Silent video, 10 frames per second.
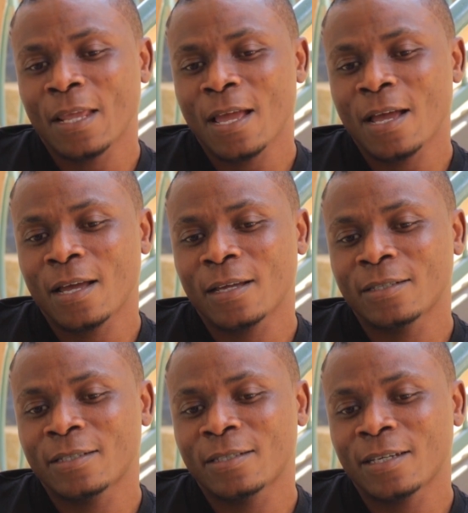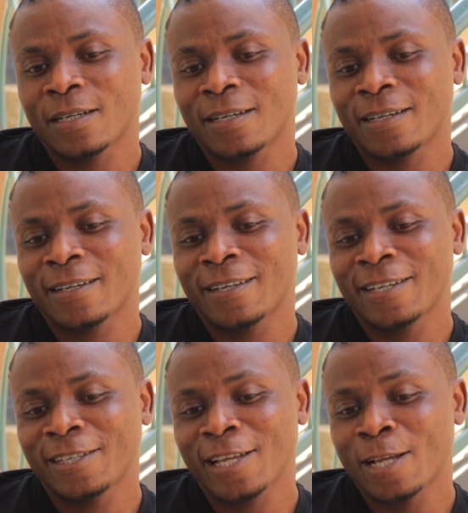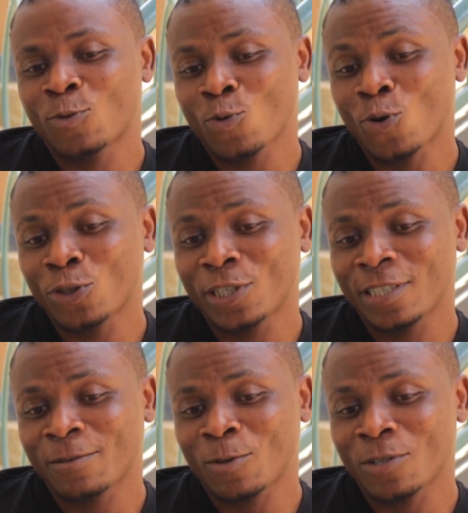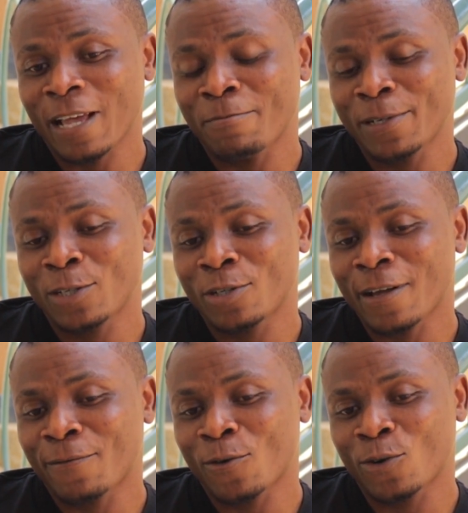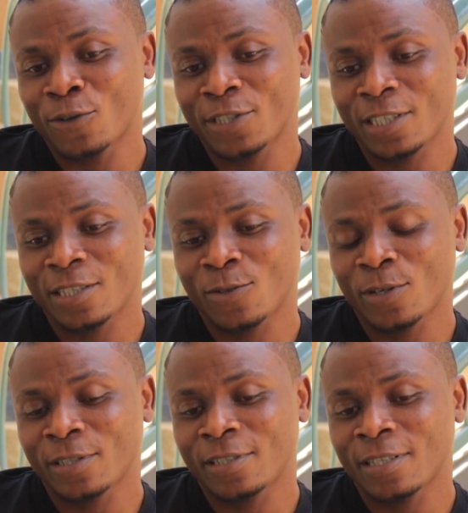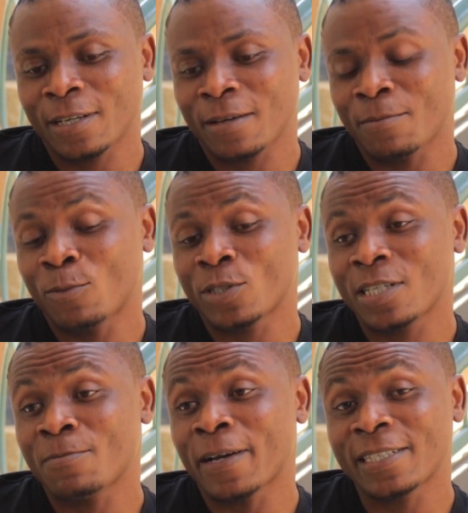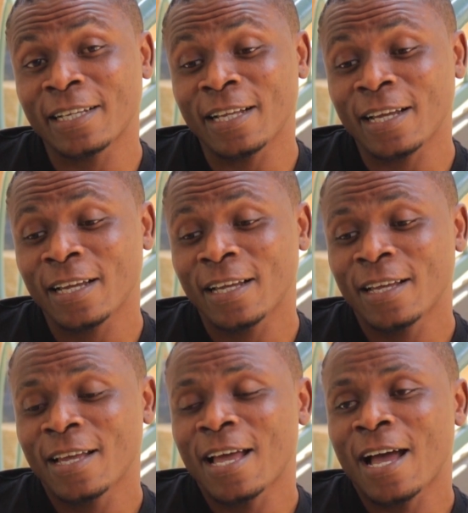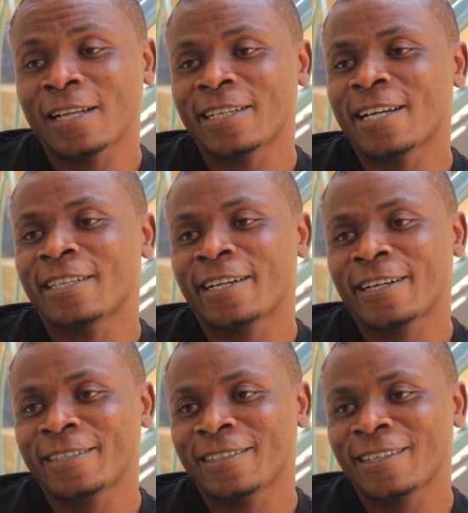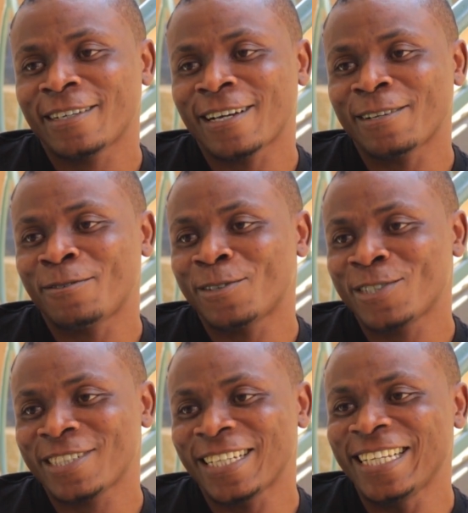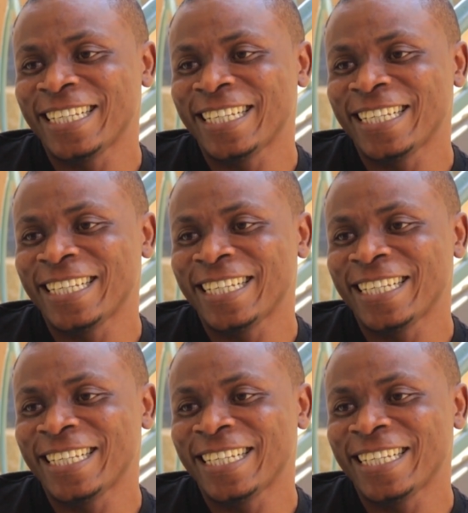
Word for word: Yeah, uh, there are two coaches because I played under four coaches. So it's uh, Moses Basena and Gatera Alphonse.